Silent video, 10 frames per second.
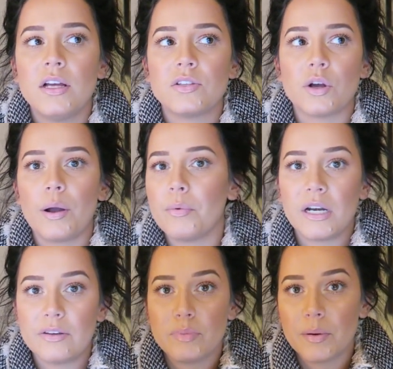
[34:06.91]
so I
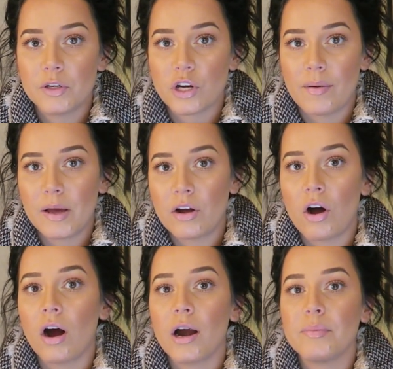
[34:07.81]
wouldn't even be able to drive my
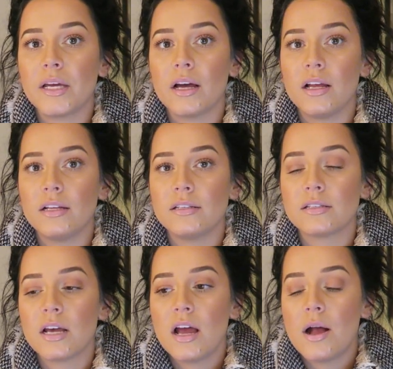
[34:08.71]
car because